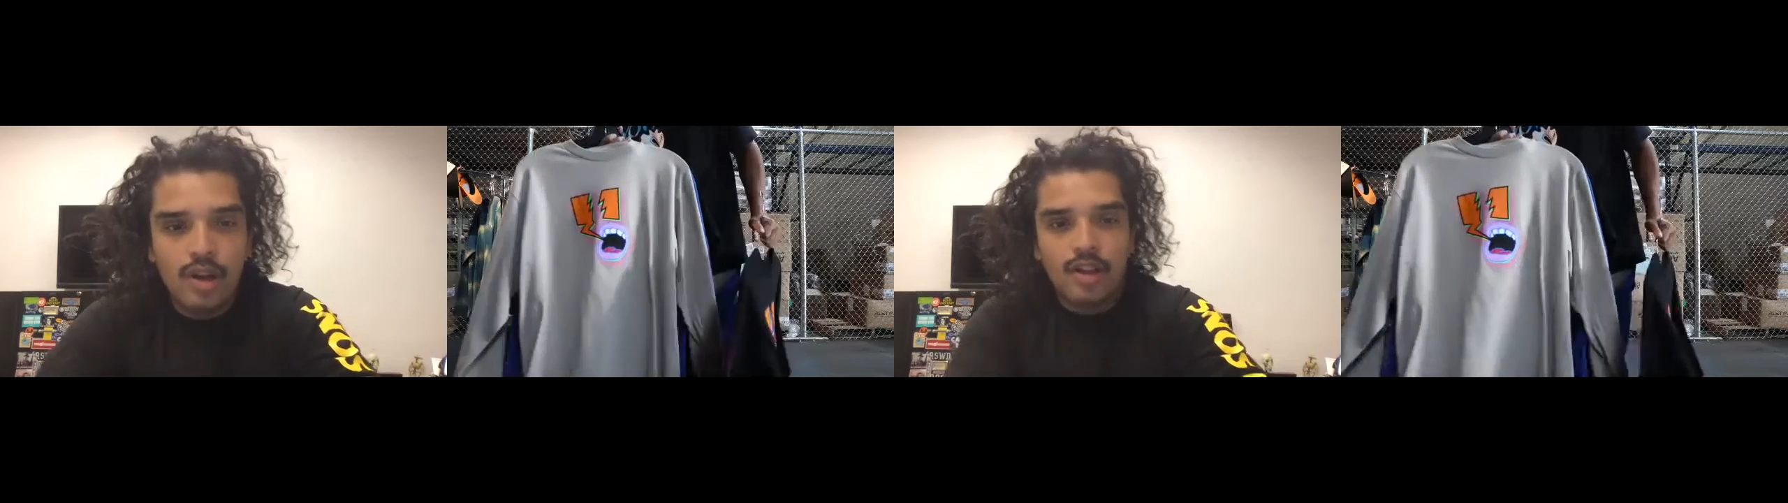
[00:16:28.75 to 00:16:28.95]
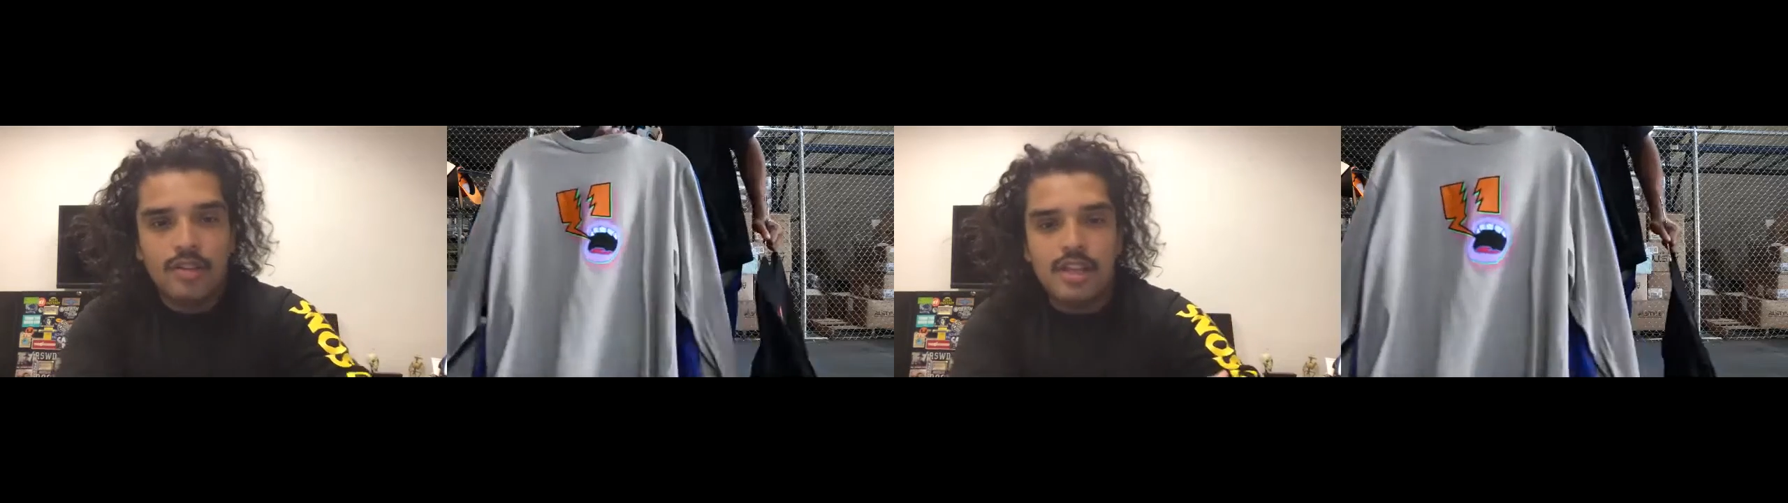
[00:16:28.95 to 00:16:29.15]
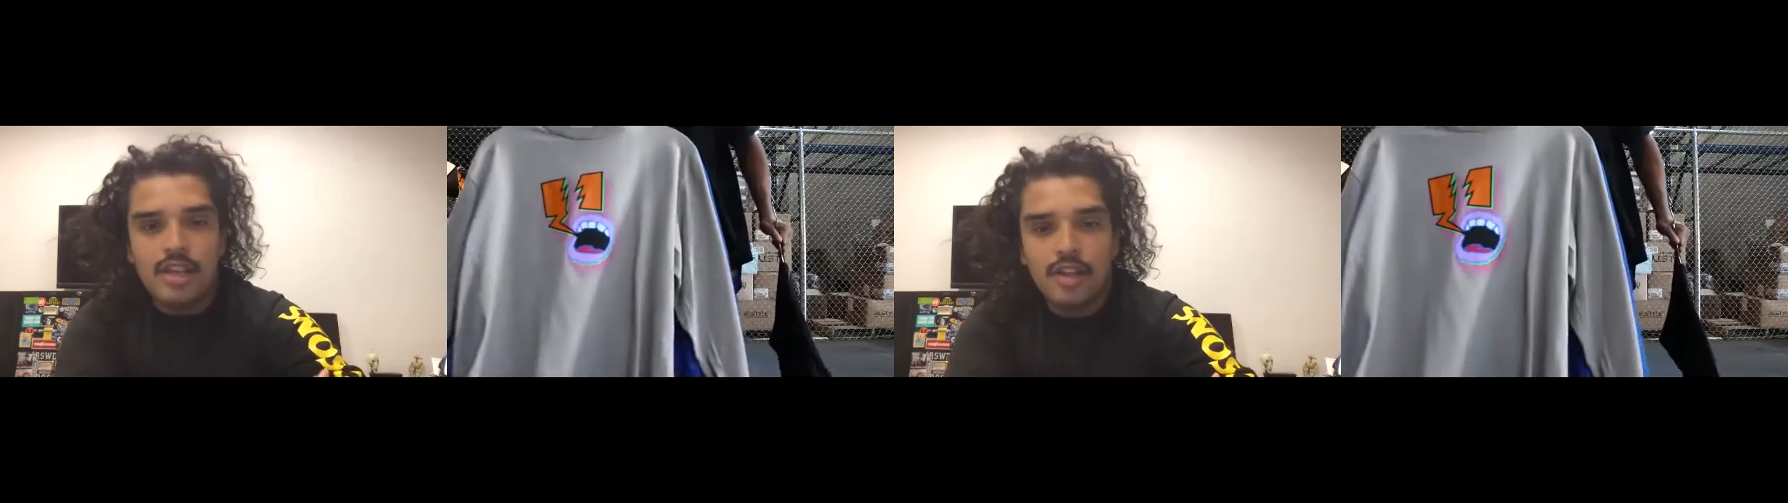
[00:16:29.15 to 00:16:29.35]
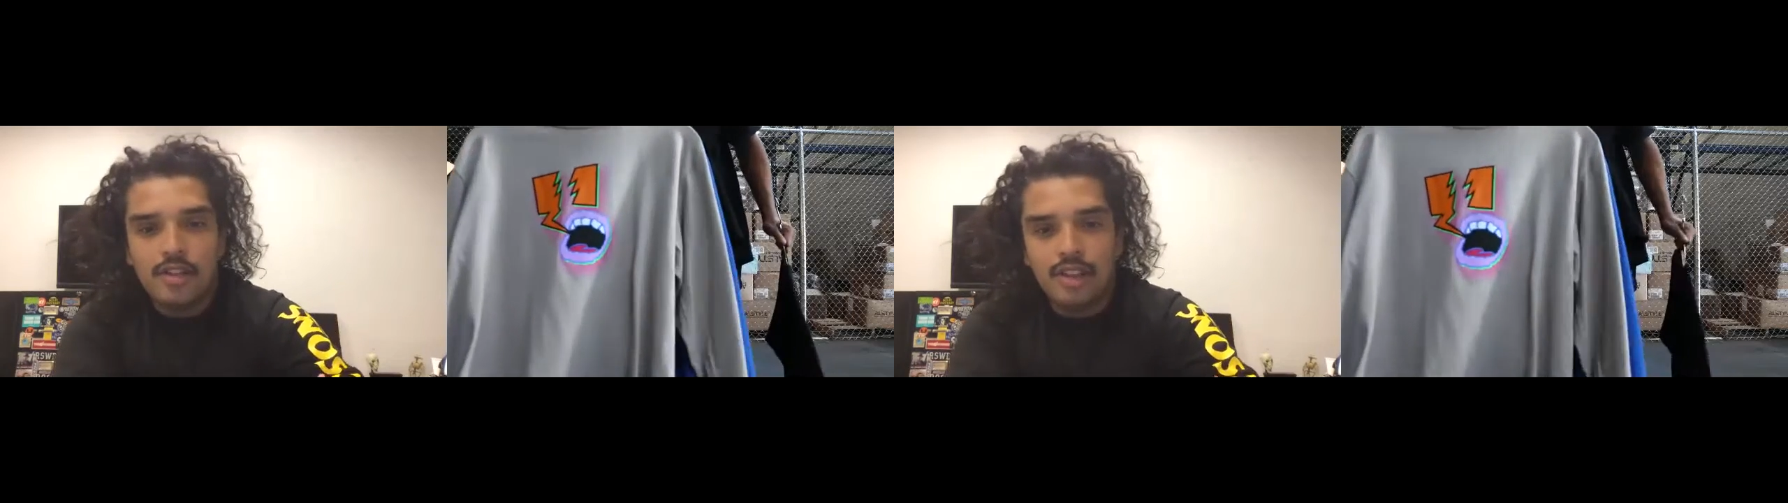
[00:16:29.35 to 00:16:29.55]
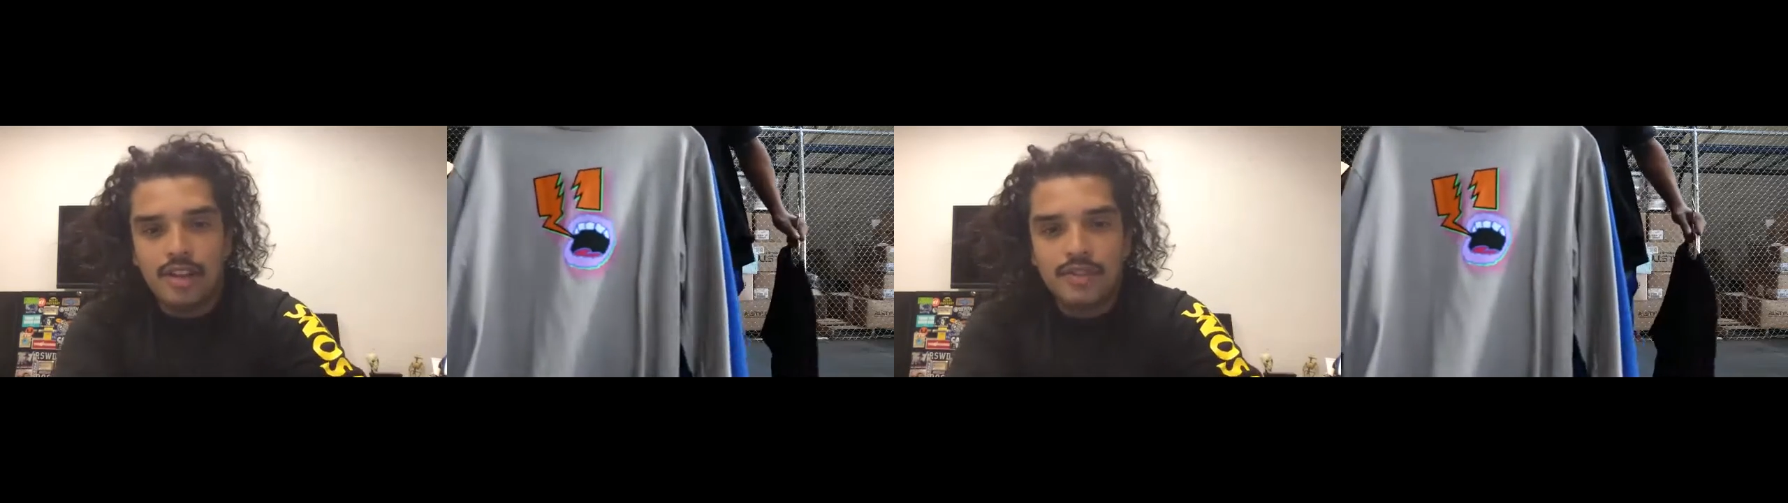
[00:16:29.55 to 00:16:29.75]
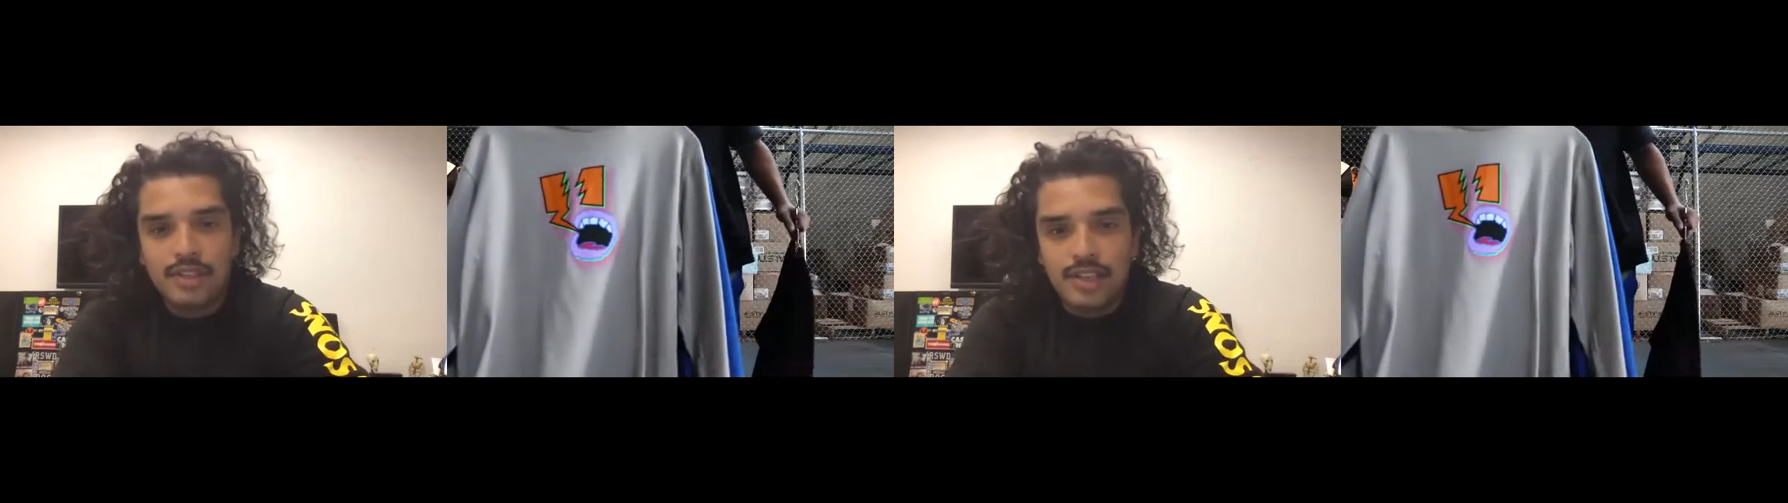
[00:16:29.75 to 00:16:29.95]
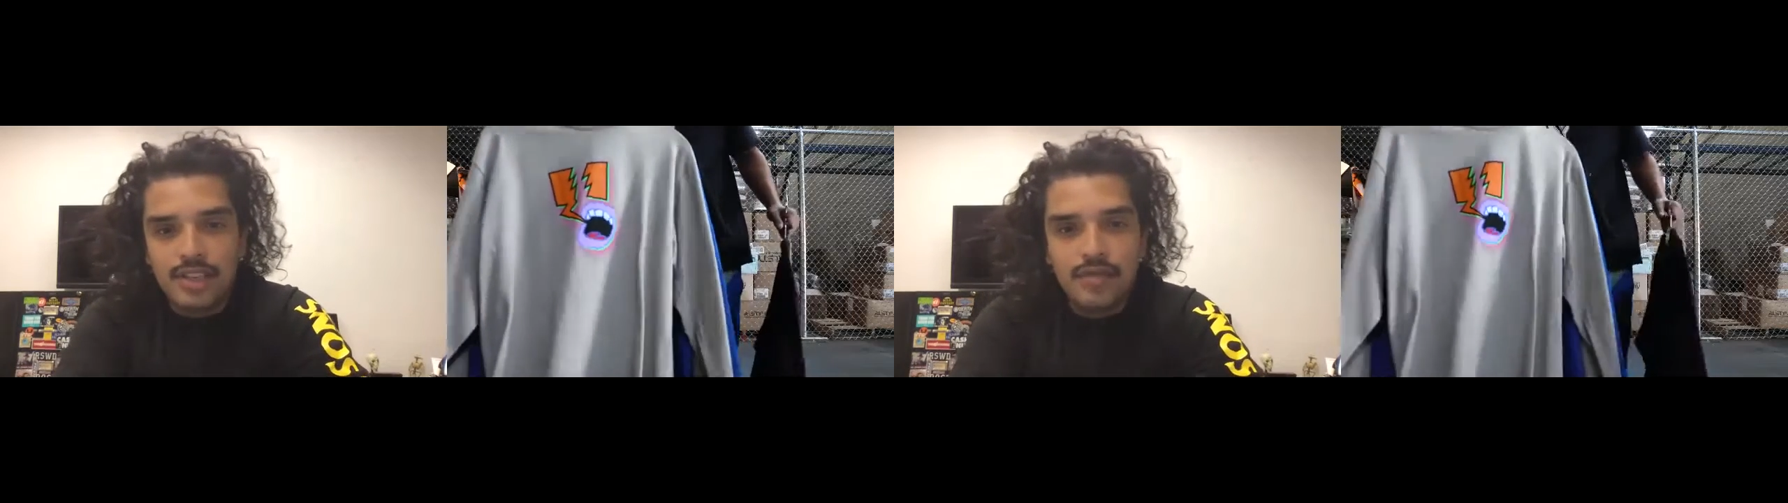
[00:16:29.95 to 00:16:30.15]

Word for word: on the uh, the left sleeve.